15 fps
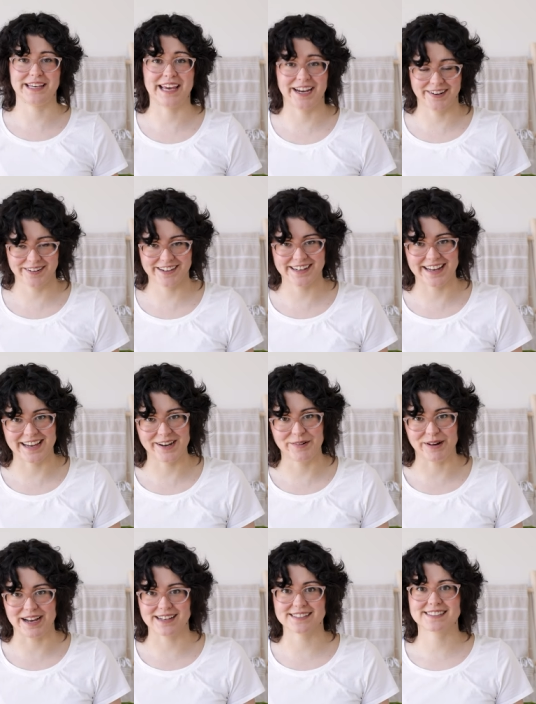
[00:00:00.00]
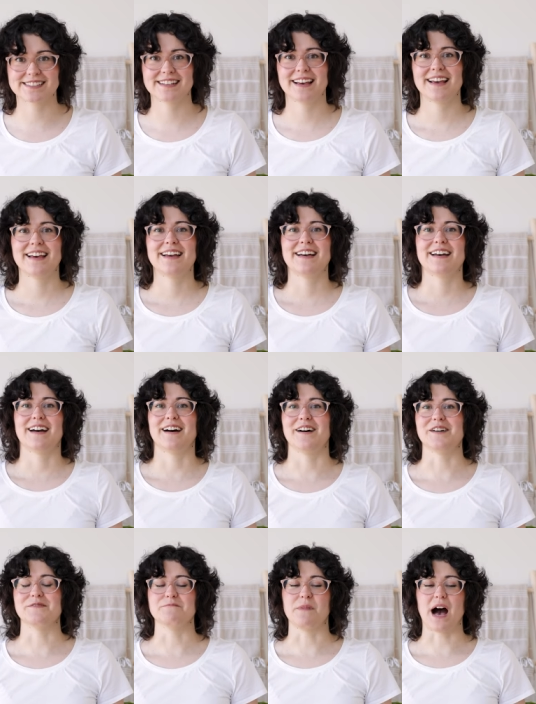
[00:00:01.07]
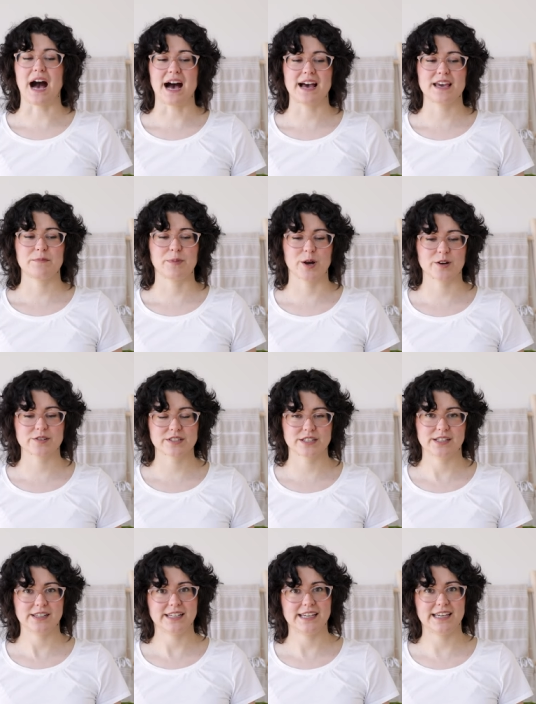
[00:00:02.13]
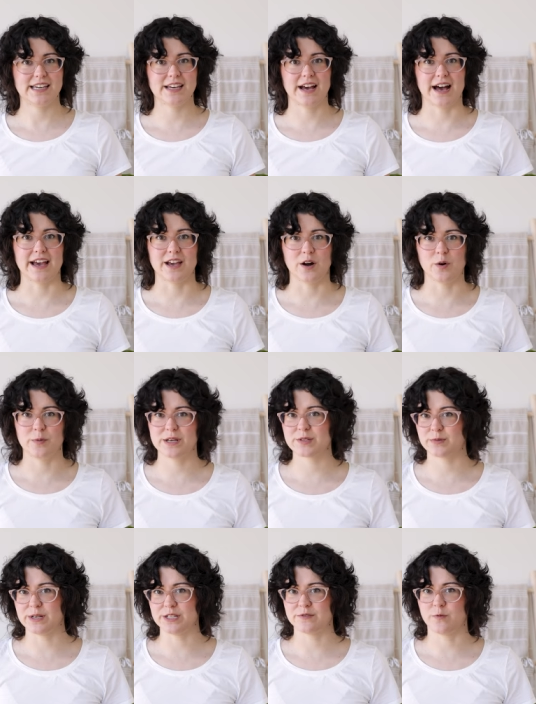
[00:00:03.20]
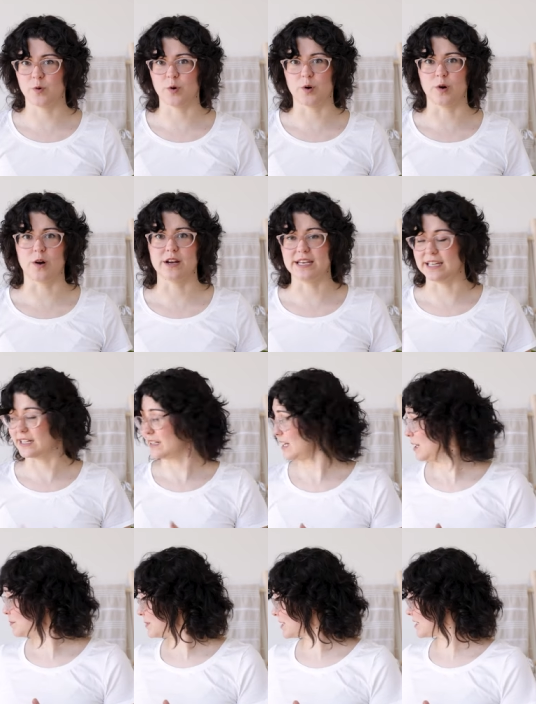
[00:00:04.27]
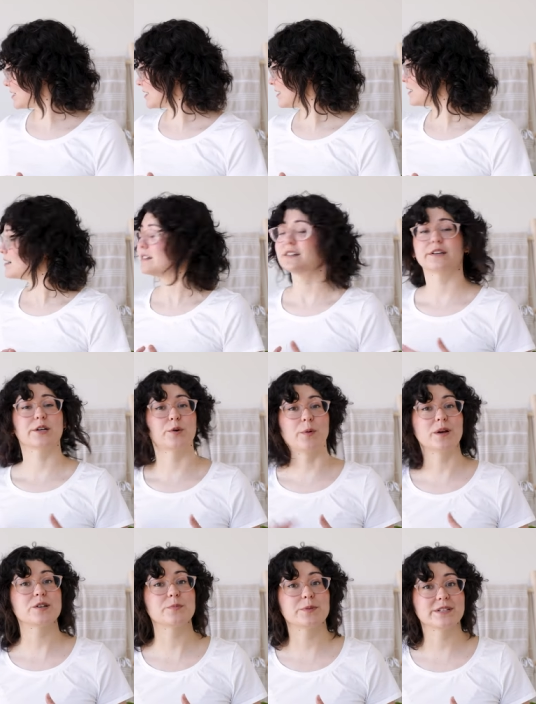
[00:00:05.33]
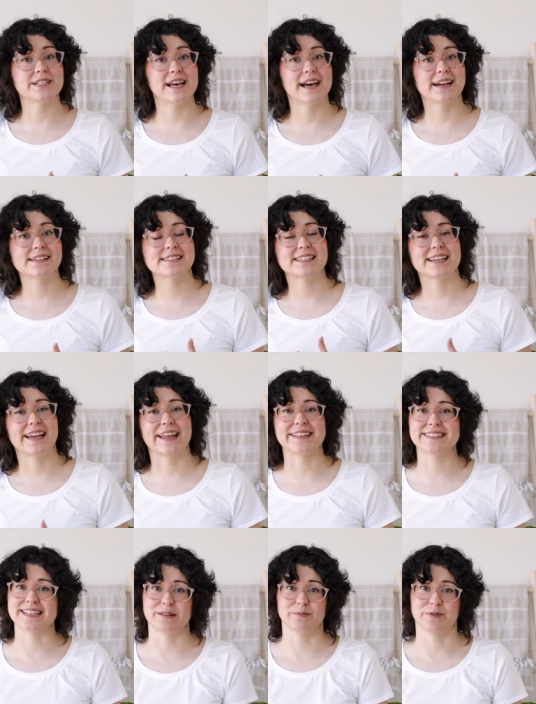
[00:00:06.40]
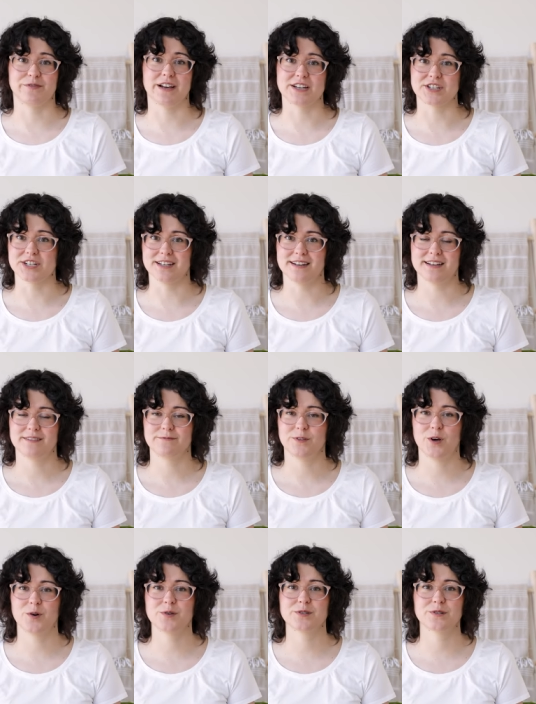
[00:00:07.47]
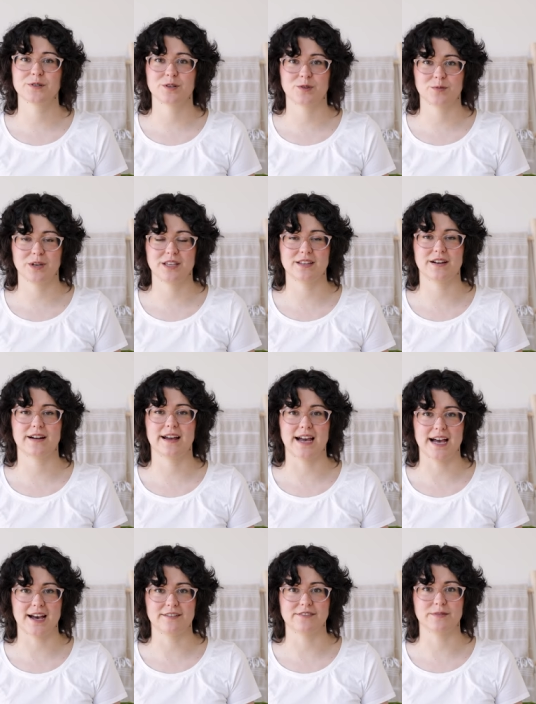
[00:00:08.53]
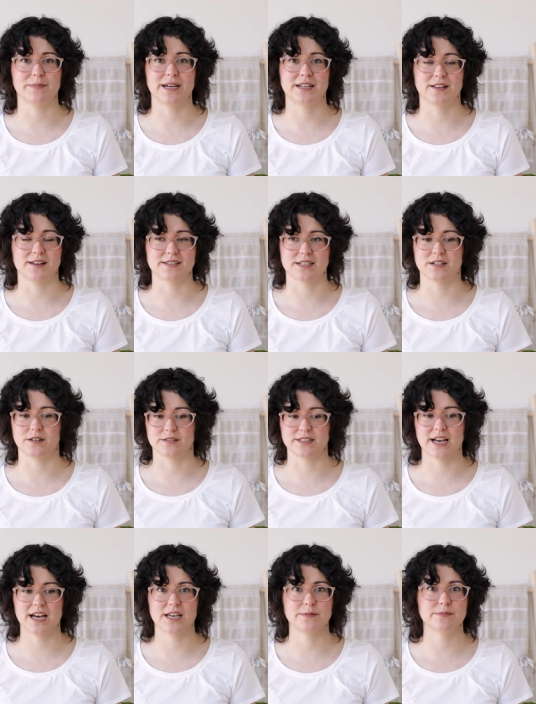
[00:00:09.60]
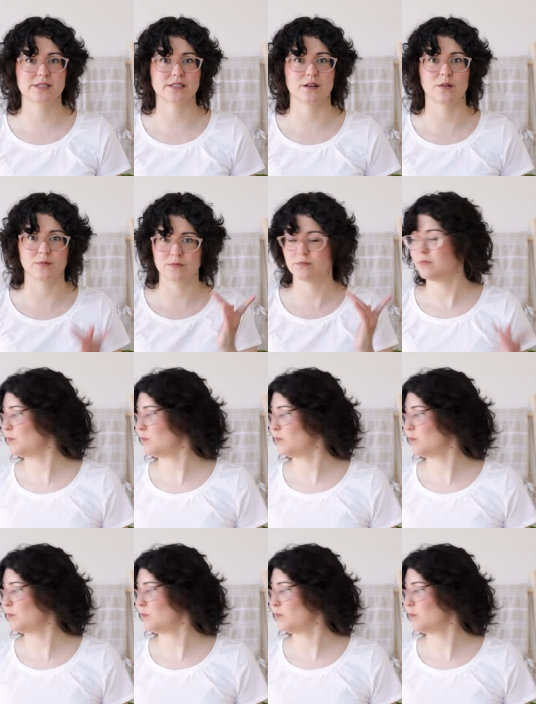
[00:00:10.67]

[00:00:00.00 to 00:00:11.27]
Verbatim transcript: carry at AOS. Um, I personally, I always reach for Eclipse, Quench Protect, and Skin Perfection. Those are the three that I have in my closet at all times. Oh,